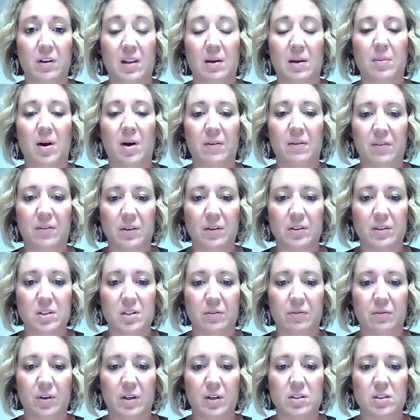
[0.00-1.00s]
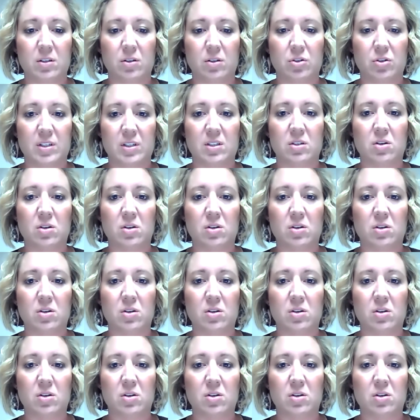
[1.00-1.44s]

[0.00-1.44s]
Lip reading: They might feel different. So just